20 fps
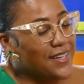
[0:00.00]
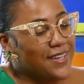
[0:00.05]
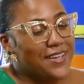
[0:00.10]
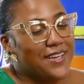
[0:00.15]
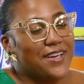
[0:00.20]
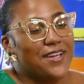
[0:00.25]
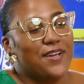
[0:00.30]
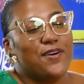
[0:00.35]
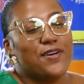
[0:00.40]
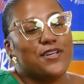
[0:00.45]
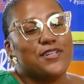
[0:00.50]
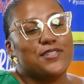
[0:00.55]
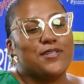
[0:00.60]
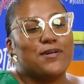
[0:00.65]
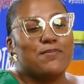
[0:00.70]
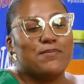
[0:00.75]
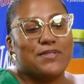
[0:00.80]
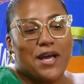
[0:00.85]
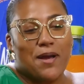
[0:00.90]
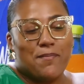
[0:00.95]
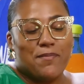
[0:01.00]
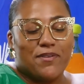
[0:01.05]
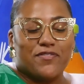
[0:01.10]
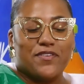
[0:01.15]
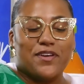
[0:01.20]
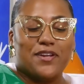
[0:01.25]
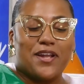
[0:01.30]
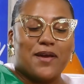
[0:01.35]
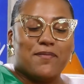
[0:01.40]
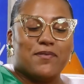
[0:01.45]
You know, because sometimes I
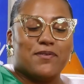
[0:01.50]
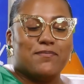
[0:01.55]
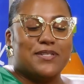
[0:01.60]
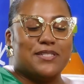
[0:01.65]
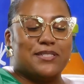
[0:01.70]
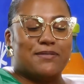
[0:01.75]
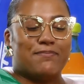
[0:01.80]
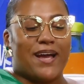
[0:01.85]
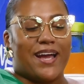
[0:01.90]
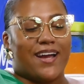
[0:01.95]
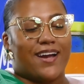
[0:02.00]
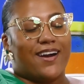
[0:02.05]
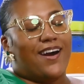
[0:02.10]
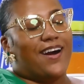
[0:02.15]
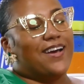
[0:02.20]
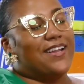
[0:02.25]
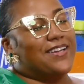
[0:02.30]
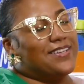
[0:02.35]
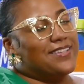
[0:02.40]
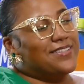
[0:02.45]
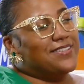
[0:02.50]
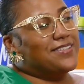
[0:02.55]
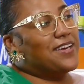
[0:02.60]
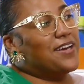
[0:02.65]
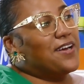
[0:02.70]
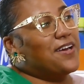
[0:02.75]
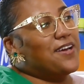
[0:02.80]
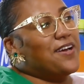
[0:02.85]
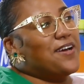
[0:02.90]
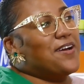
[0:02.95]
feel like I miss my calling.
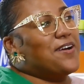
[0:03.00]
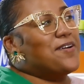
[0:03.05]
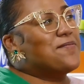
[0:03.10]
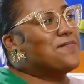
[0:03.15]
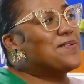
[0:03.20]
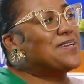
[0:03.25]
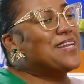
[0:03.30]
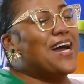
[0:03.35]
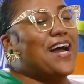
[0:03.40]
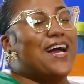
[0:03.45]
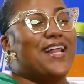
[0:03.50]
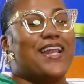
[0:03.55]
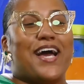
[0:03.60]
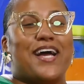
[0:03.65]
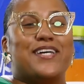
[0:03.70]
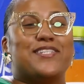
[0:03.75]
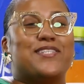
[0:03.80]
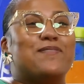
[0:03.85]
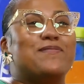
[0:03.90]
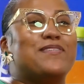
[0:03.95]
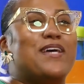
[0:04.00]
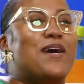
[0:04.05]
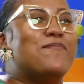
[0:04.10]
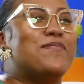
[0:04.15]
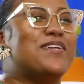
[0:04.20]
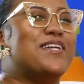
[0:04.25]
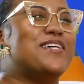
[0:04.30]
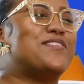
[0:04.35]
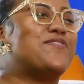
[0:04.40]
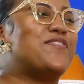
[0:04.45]
But not like, sometimes
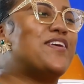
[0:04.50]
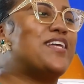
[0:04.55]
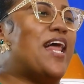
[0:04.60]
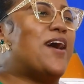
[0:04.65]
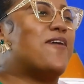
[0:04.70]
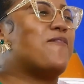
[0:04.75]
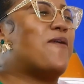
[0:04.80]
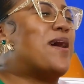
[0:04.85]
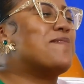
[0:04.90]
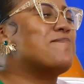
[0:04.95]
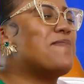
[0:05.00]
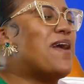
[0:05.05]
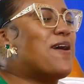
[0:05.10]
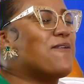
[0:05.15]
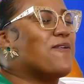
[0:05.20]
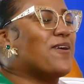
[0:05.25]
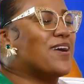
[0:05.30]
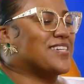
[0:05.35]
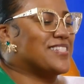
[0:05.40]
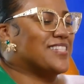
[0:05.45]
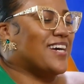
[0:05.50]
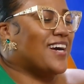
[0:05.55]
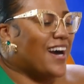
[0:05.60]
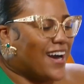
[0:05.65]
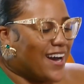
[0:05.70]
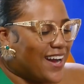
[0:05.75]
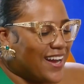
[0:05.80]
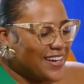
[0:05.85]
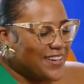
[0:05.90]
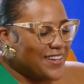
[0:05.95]
I just feel like, why me I work so
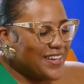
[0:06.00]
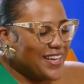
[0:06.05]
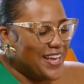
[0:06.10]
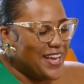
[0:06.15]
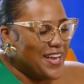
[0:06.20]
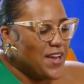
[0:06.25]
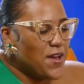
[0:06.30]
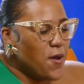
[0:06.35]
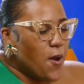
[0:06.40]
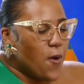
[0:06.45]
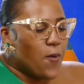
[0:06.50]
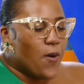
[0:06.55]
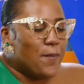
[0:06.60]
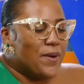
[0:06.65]
hard? Well,